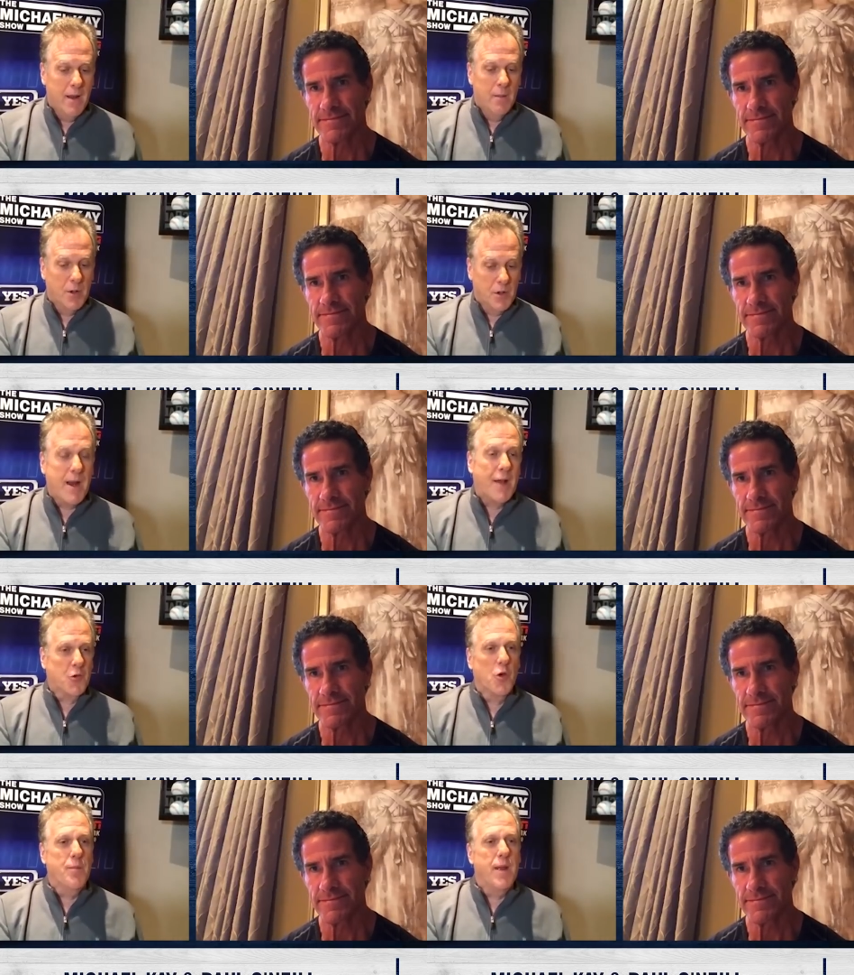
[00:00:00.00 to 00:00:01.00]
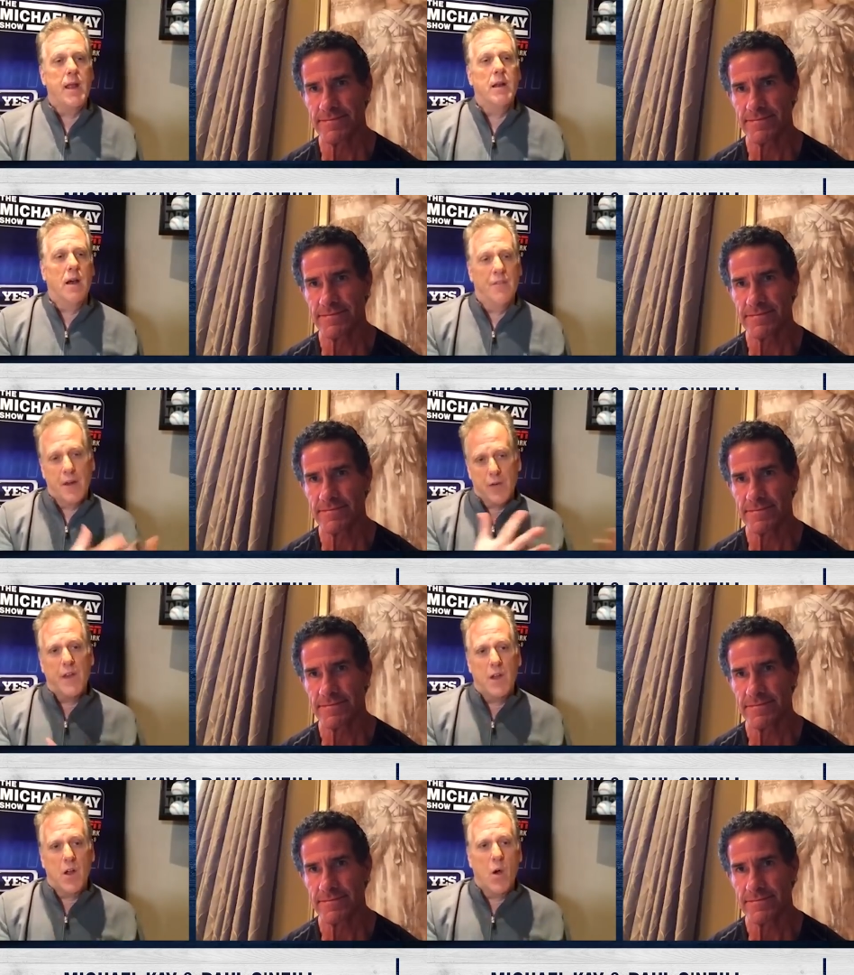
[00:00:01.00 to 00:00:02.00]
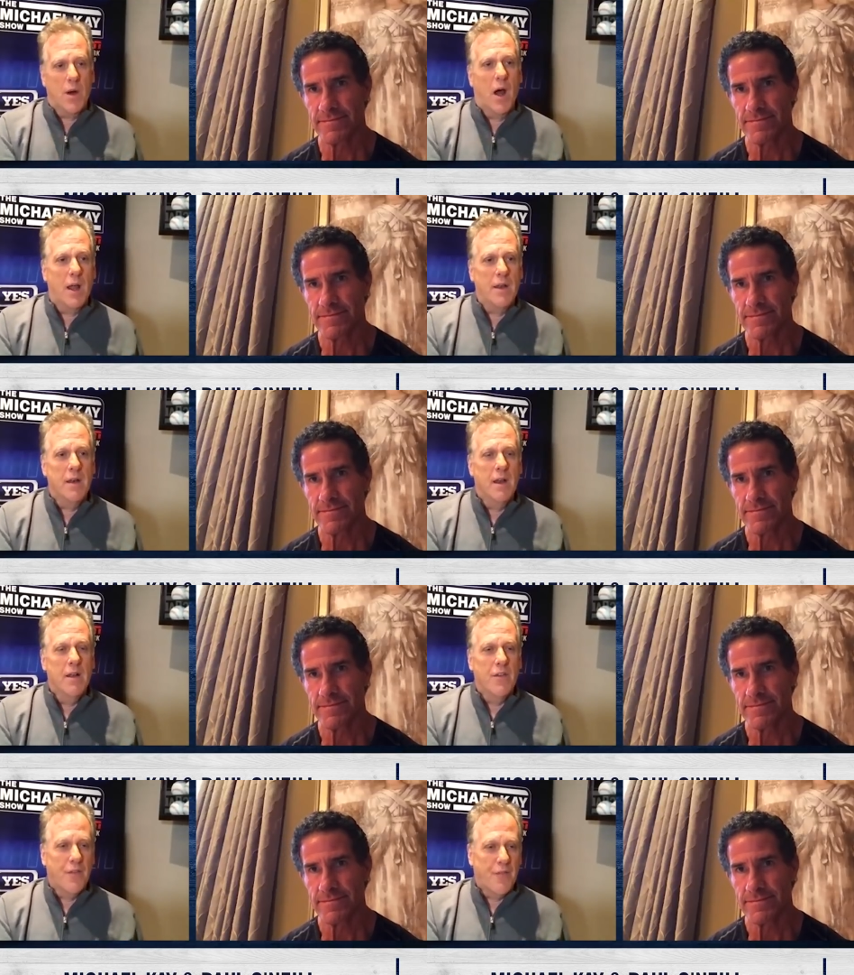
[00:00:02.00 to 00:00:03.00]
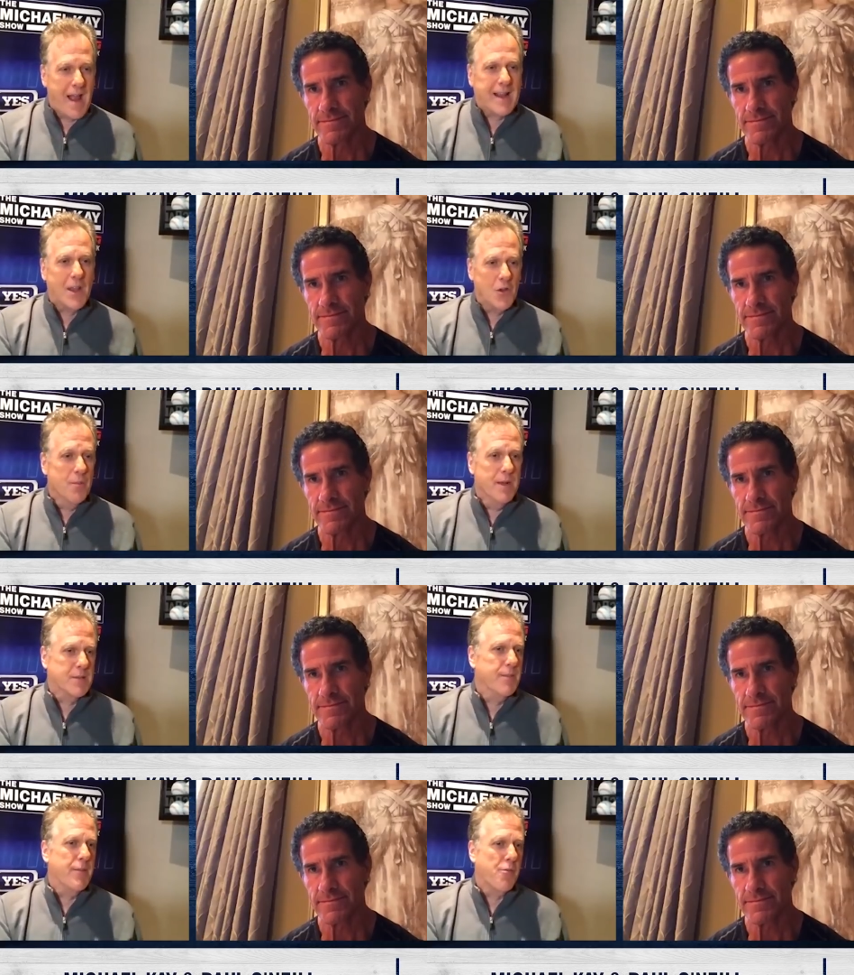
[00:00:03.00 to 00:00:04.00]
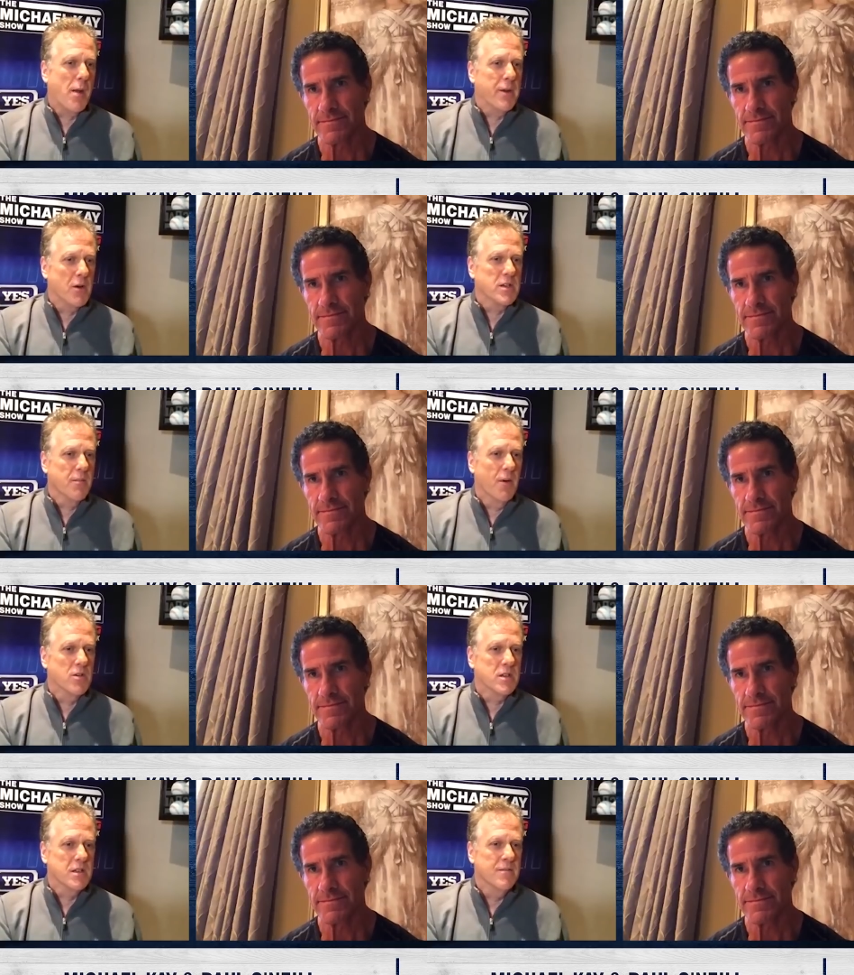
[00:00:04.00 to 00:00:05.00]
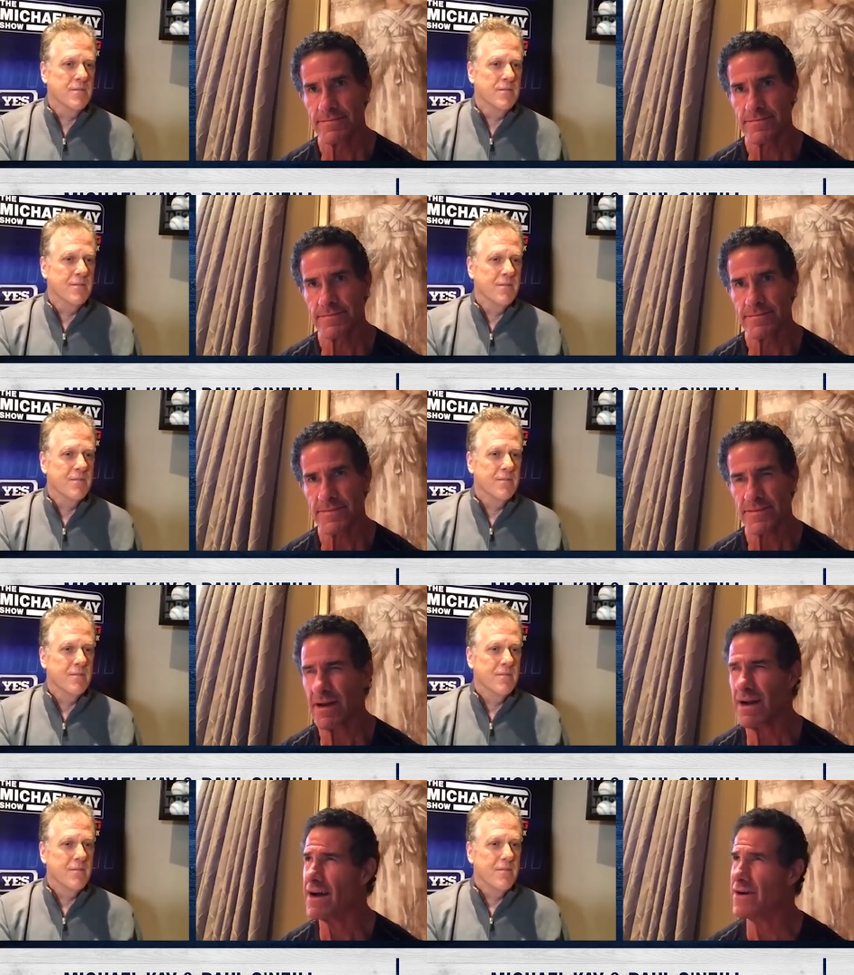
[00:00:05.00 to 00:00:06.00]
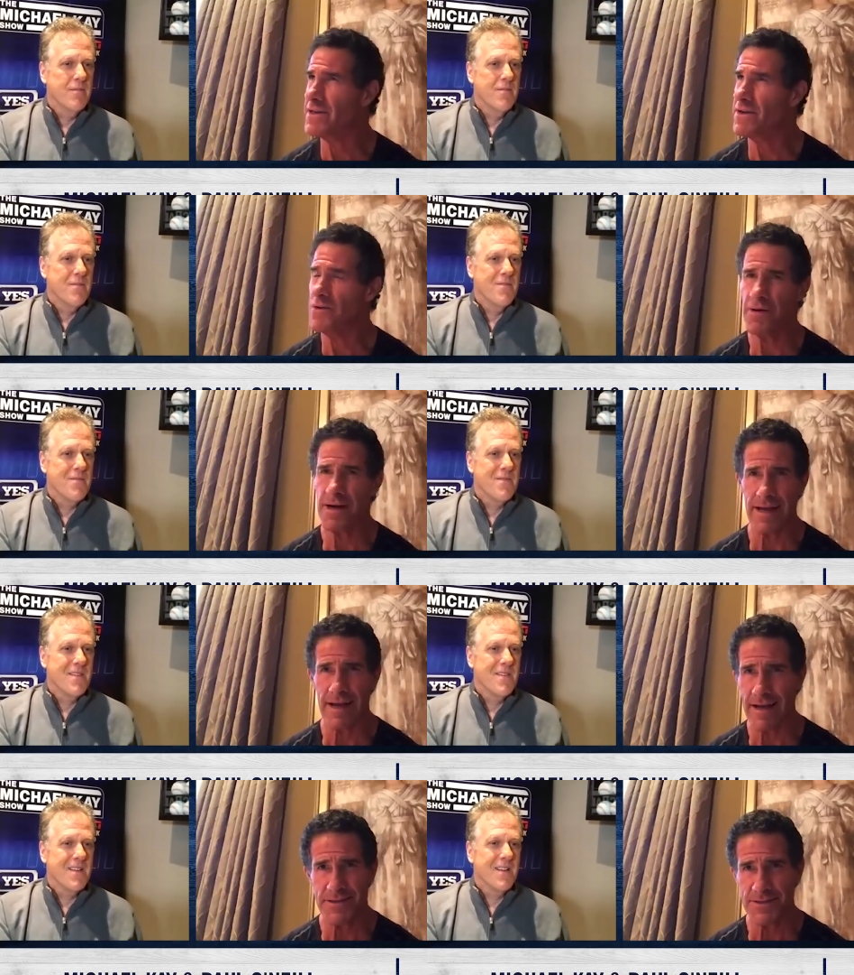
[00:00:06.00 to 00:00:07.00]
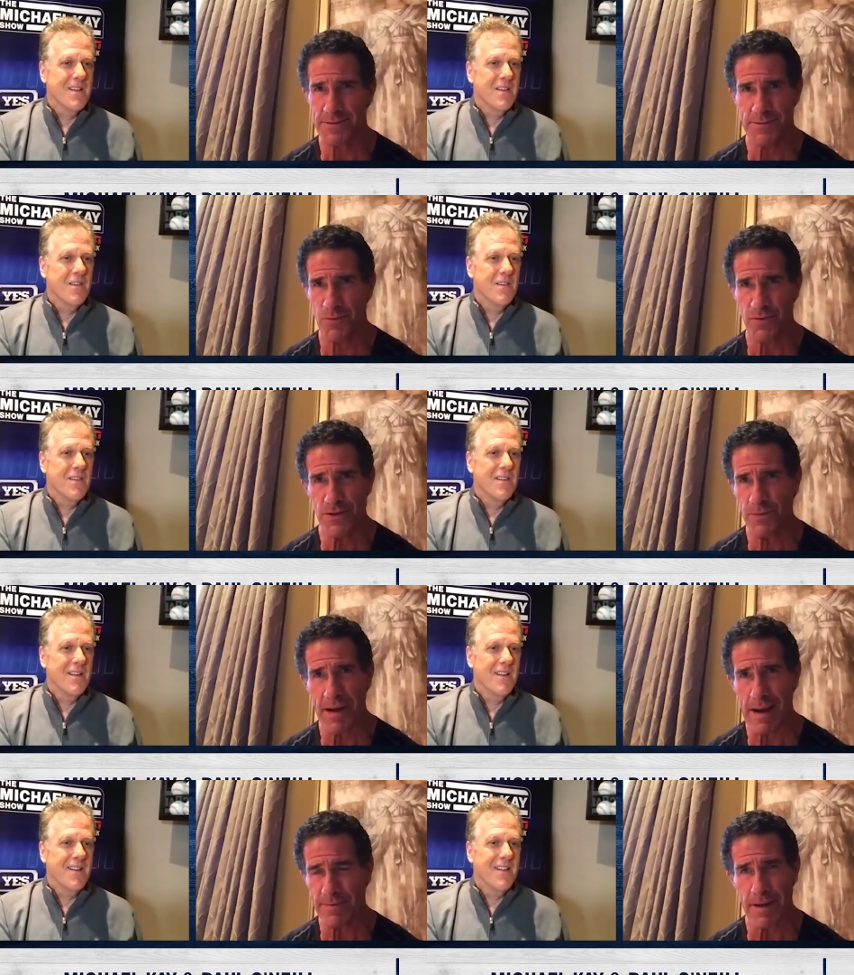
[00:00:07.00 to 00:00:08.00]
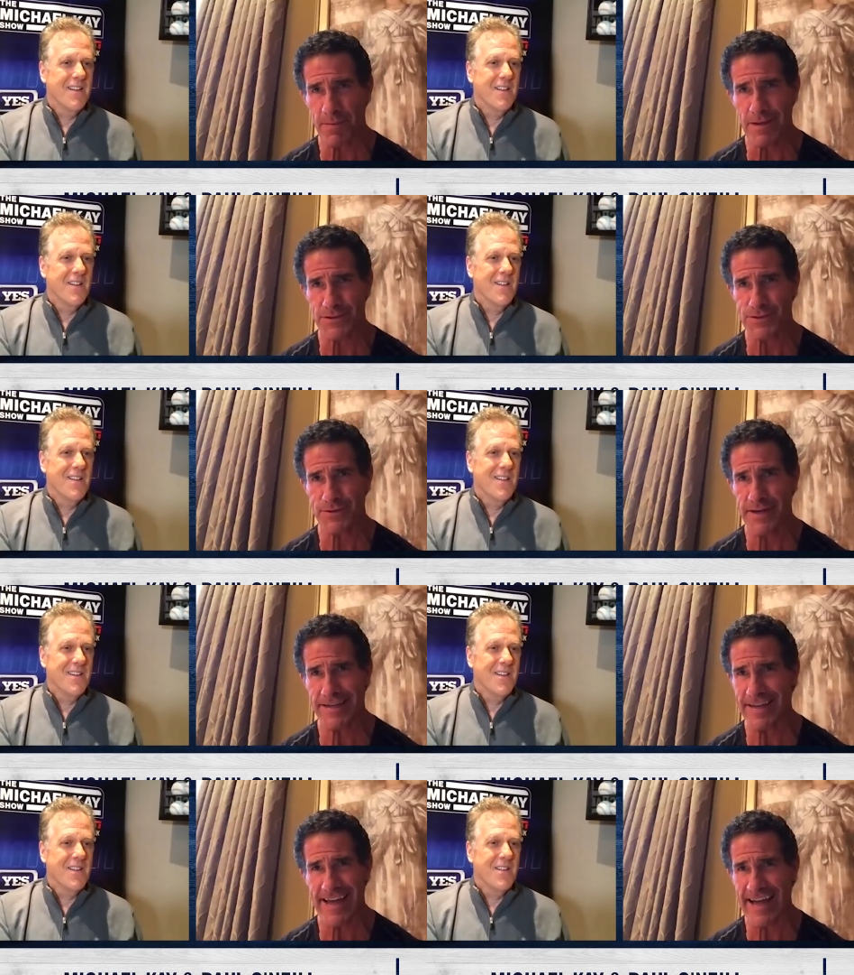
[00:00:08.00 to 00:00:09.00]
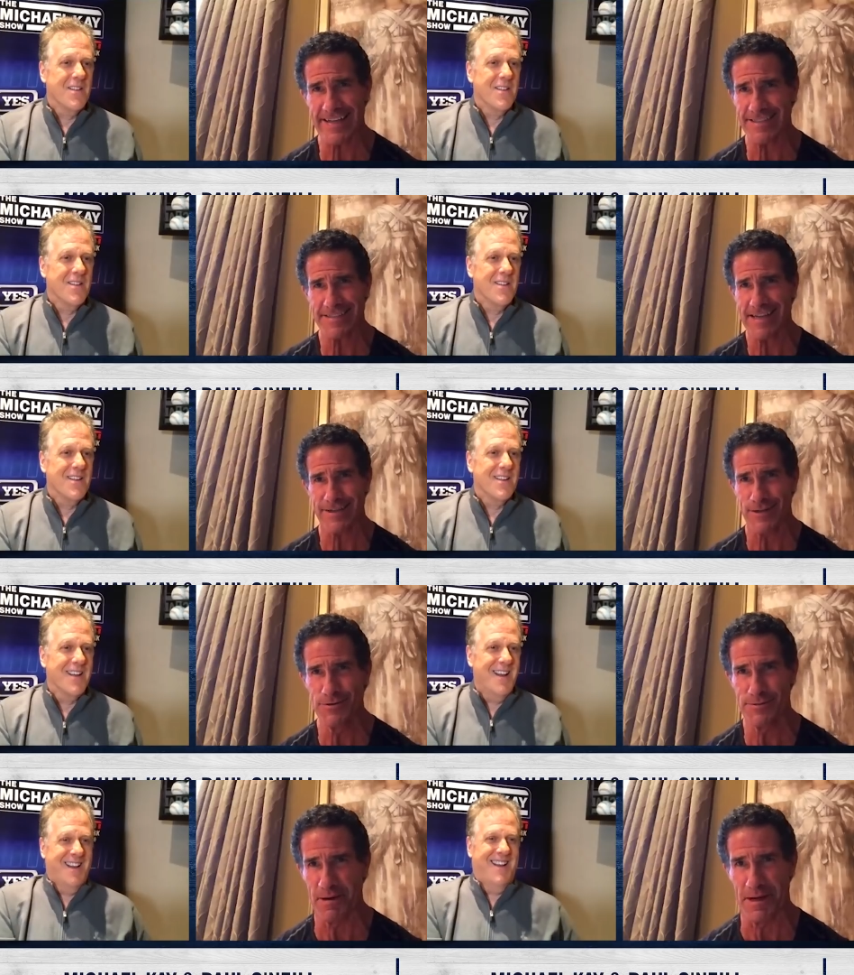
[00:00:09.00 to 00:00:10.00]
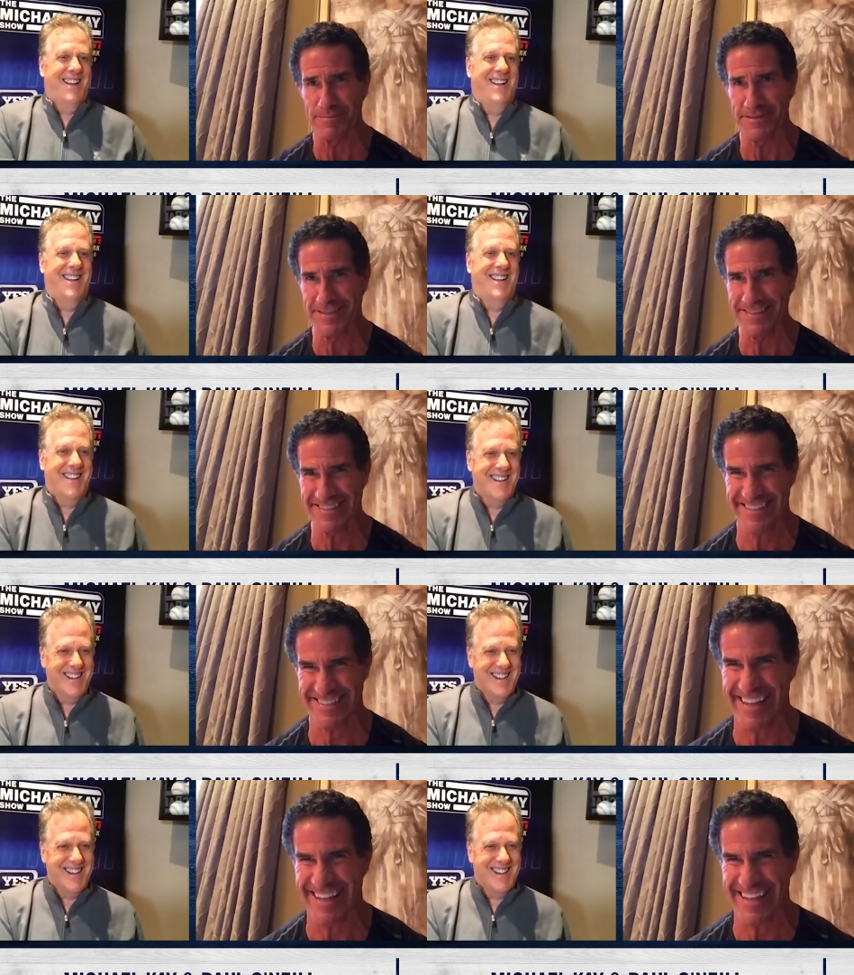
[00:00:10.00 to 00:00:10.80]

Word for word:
Speaker 1: But you'd have to admit, of everything going on, the fact that you missed me probably hurts the most. Oh,
Speaker 2: you know what? I just when you popped up on the screen today, I just got goosebumps. It's just